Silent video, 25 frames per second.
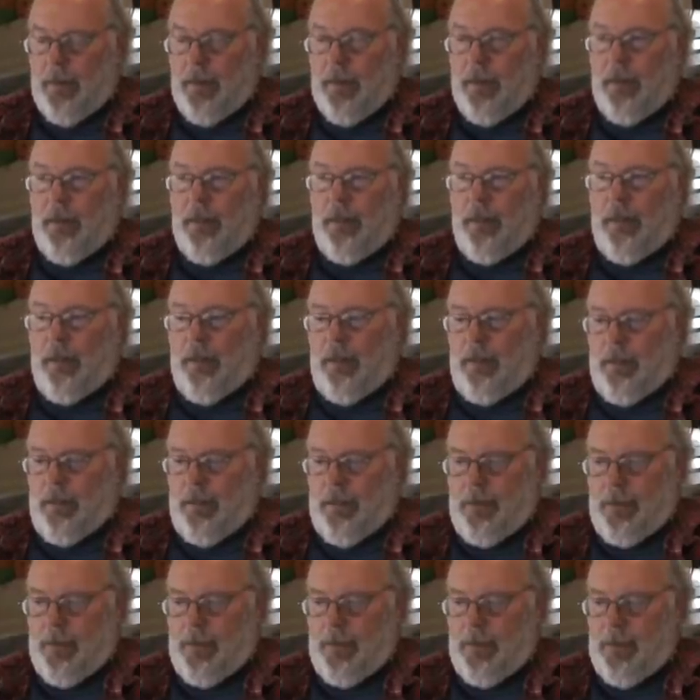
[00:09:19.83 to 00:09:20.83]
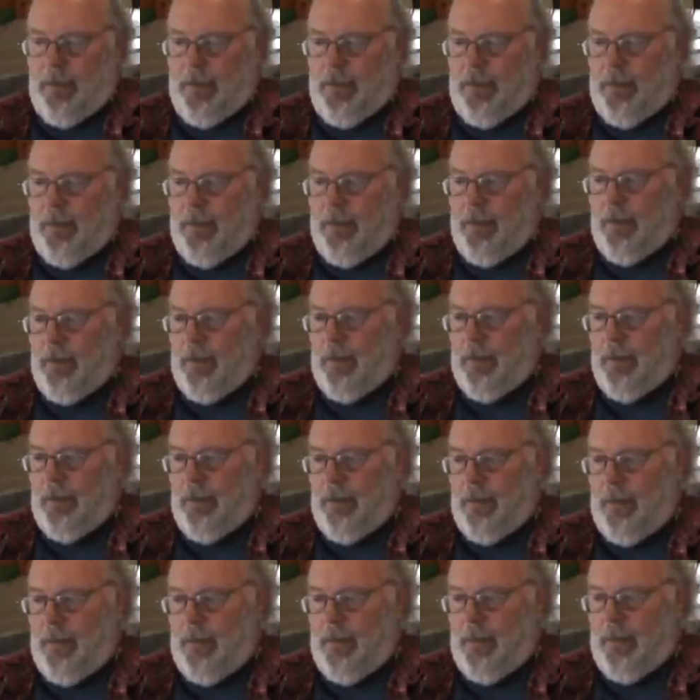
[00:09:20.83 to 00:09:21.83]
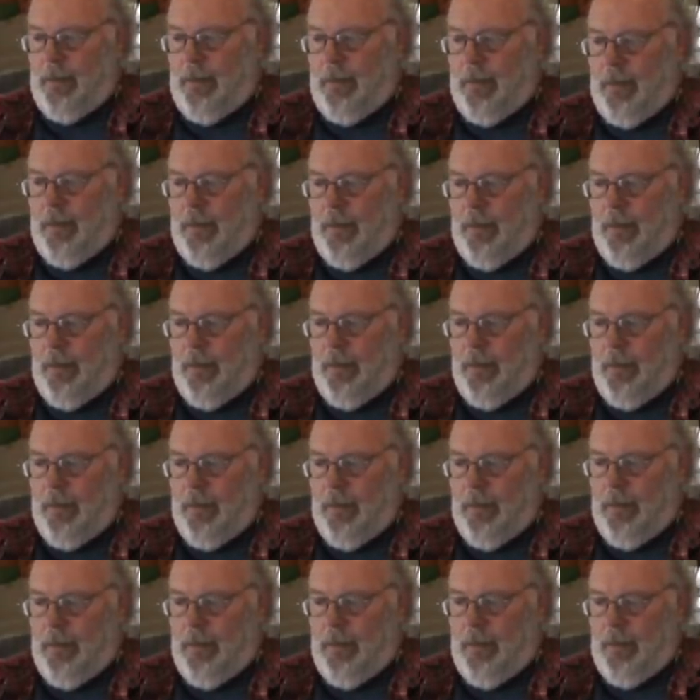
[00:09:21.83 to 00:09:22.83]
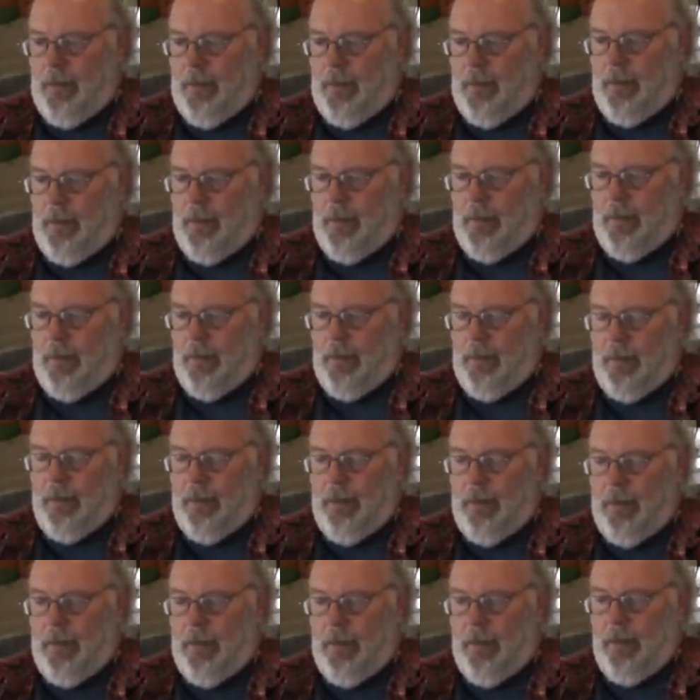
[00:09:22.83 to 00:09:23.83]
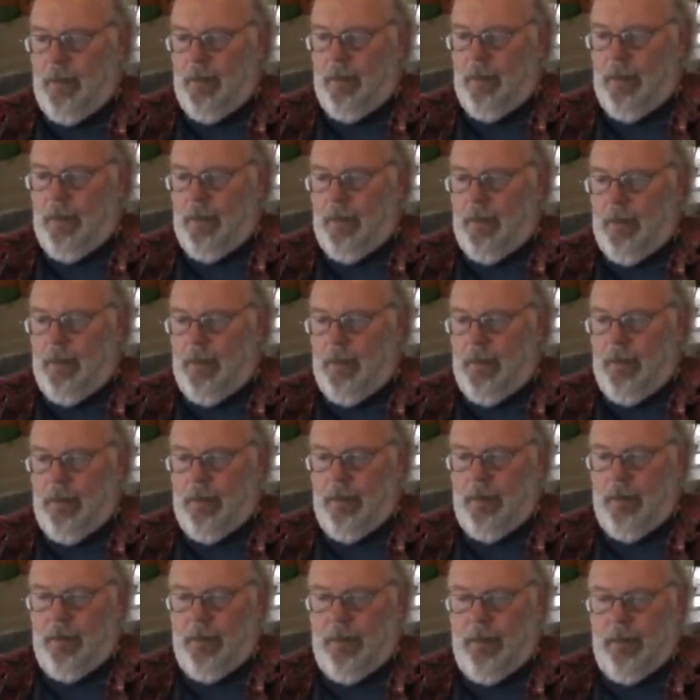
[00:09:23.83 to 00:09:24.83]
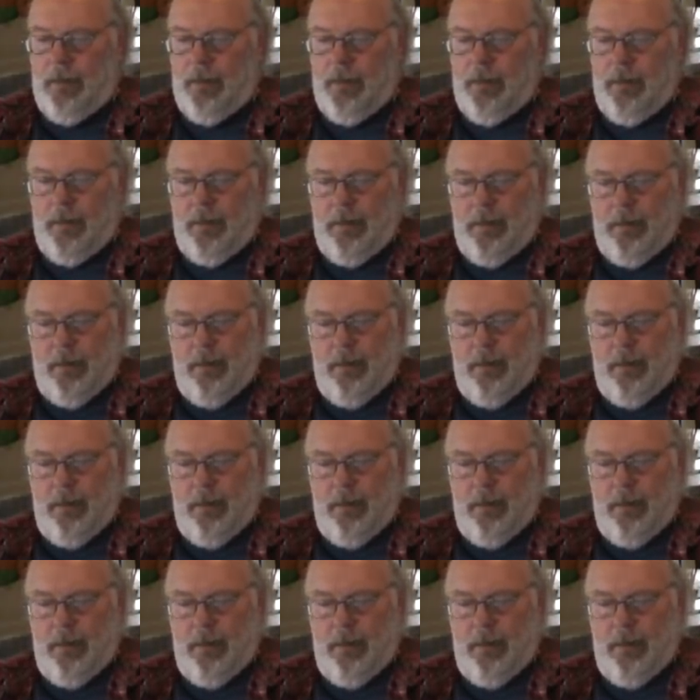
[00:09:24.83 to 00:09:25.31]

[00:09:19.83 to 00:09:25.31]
(not speaking)